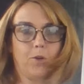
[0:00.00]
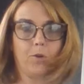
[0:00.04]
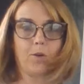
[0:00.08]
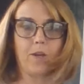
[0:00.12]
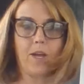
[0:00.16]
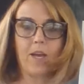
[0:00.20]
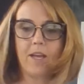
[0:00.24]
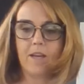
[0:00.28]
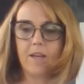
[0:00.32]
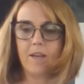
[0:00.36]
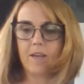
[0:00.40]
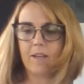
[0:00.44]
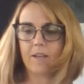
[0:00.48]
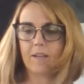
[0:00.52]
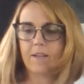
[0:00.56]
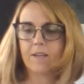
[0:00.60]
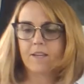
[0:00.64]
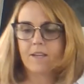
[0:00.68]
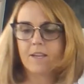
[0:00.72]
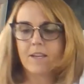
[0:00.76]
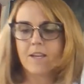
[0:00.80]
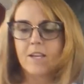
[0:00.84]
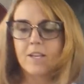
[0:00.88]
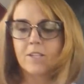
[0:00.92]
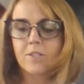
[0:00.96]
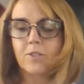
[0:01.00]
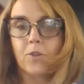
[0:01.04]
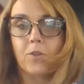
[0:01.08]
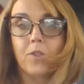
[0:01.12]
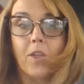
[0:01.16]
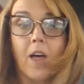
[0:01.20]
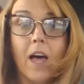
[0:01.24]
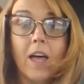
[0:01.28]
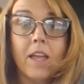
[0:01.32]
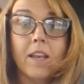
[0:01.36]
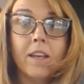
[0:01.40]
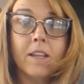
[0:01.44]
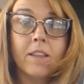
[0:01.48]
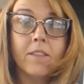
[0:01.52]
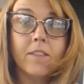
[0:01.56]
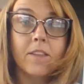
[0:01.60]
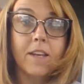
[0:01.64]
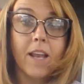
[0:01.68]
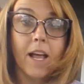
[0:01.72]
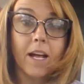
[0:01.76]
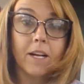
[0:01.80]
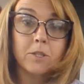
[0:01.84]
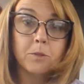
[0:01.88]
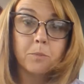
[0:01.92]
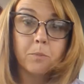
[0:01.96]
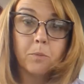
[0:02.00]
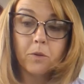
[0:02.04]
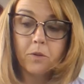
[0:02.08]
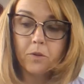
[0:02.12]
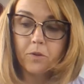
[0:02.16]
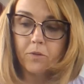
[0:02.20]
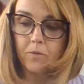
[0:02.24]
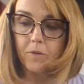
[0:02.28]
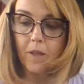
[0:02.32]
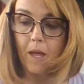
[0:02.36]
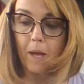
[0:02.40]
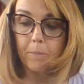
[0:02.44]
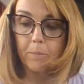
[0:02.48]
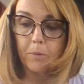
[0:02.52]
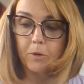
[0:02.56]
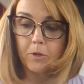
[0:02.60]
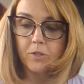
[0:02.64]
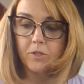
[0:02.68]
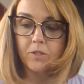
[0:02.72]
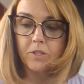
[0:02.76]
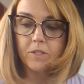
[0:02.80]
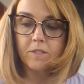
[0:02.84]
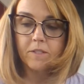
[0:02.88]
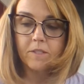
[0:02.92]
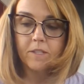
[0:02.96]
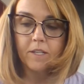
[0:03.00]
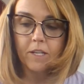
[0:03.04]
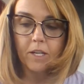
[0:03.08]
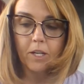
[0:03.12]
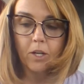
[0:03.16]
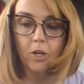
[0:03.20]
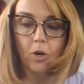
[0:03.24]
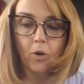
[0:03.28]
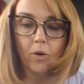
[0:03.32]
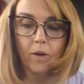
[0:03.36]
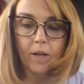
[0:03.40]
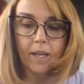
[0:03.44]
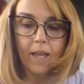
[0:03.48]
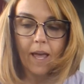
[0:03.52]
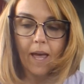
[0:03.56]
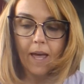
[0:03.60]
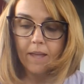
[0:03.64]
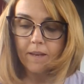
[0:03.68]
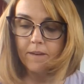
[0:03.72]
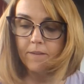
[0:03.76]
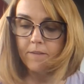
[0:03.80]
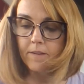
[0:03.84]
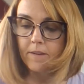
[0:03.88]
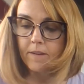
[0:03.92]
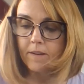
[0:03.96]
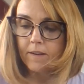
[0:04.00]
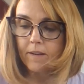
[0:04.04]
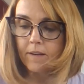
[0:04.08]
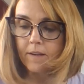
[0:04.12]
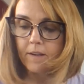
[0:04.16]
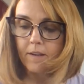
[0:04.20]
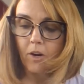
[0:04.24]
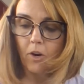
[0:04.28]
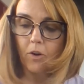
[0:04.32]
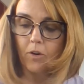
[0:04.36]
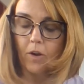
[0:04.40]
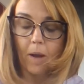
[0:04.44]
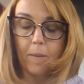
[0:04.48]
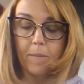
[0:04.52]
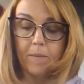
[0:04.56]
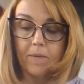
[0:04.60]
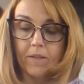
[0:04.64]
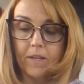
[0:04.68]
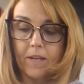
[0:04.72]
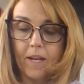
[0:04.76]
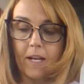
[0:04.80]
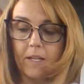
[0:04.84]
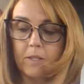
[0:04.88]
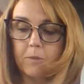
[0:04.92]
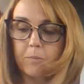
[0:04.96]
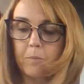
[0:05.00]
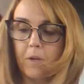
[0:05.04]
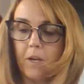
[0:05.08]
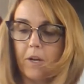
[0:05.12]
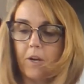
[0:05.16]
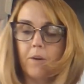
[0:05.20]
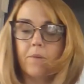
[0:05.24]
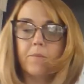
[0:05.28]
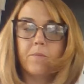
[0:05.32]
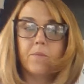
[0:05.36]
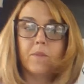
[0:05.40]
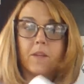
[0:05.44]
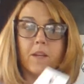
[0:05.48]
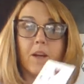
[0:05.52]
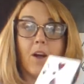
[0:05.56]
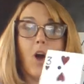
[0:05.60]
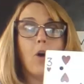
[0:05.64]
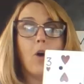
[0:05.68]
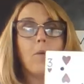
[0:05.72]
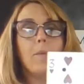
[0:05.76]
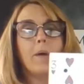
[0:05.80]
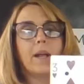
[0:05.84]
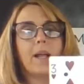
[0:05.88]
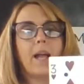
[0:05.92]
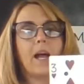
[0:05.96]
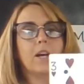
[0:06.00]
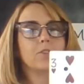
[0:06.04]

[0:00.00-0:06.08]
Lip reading: okay? So then the next that person's going to go again, the next player. Oh my